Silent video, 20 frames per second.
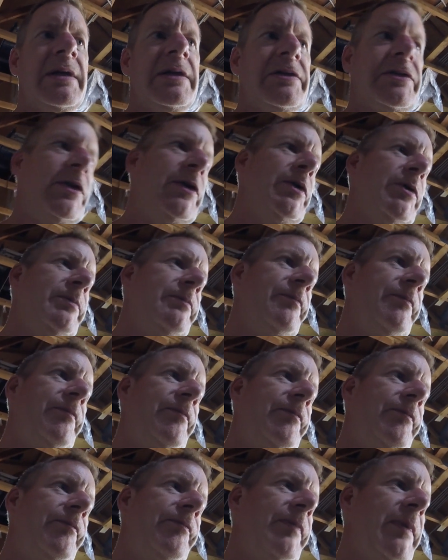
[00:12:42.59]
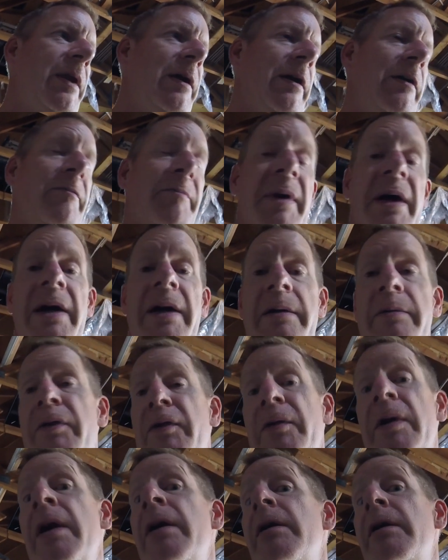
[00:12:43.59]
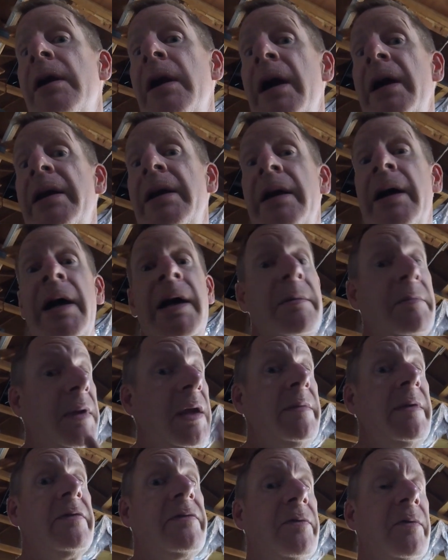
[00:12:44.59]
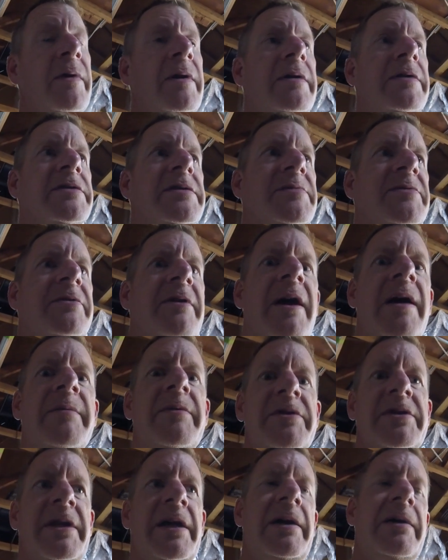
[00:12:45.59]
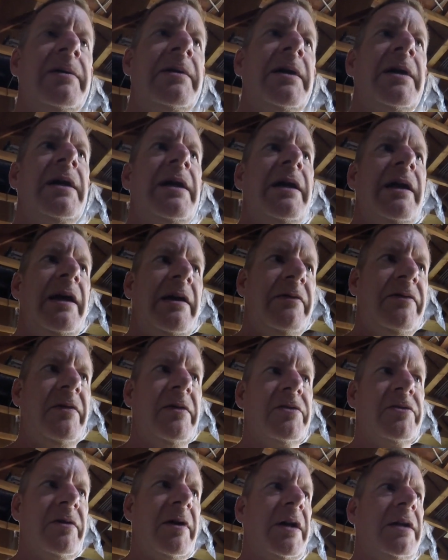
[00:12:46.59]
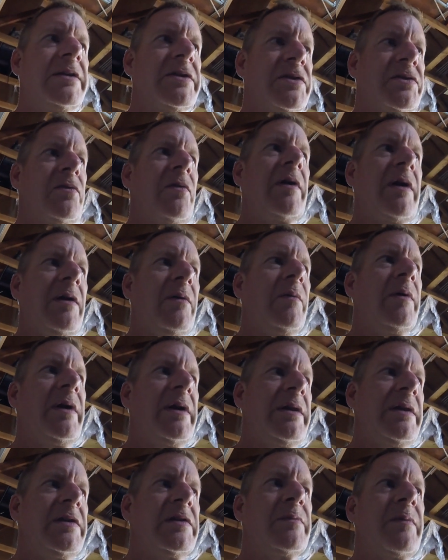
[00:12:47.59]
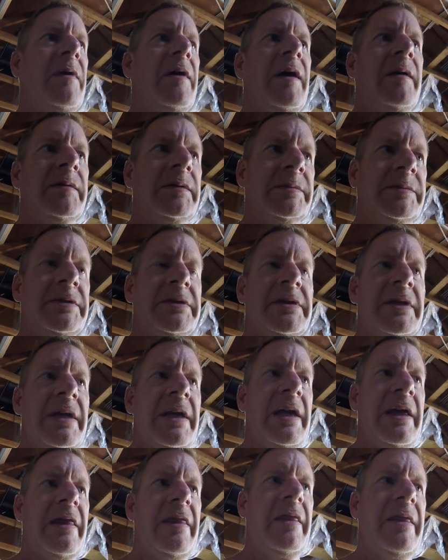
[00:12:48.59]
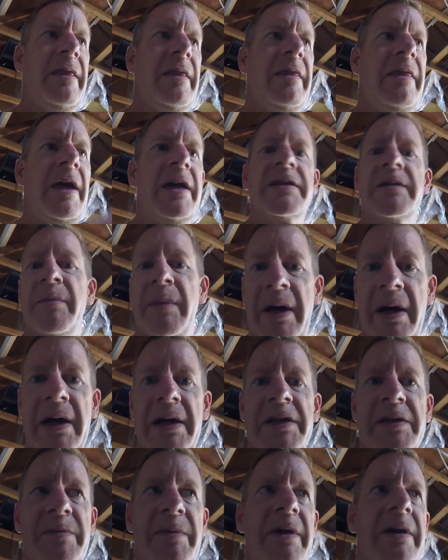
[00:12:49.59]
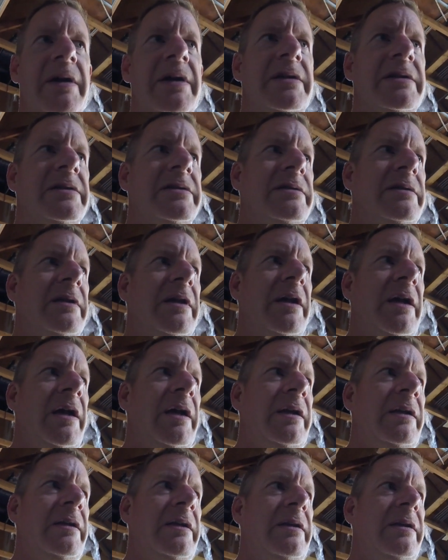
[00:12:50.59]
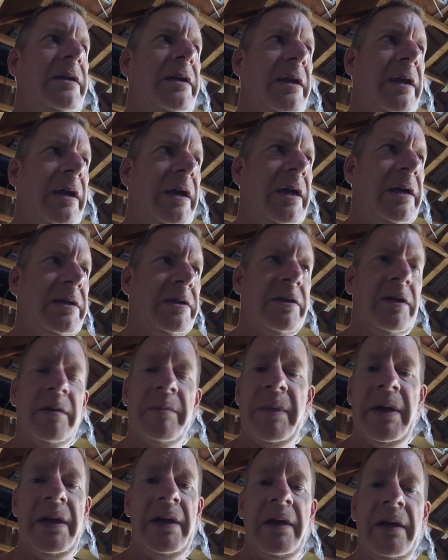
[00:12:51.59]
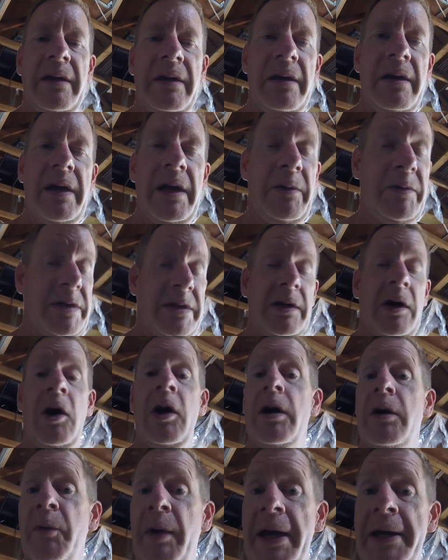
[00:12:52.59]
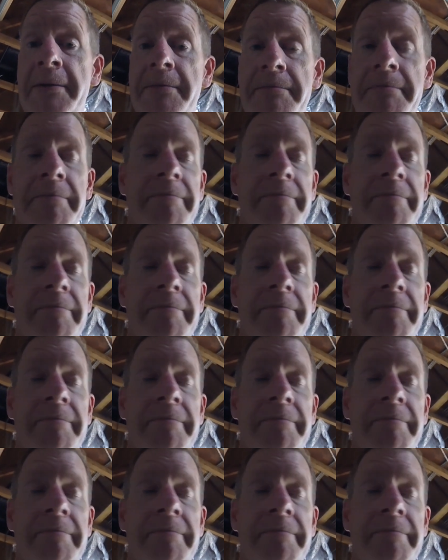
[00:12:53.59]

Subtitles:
So of my 399, maybe 400 subscribers now, if you're trying to sort out one of these problems, that's my experience. And it was the hard way.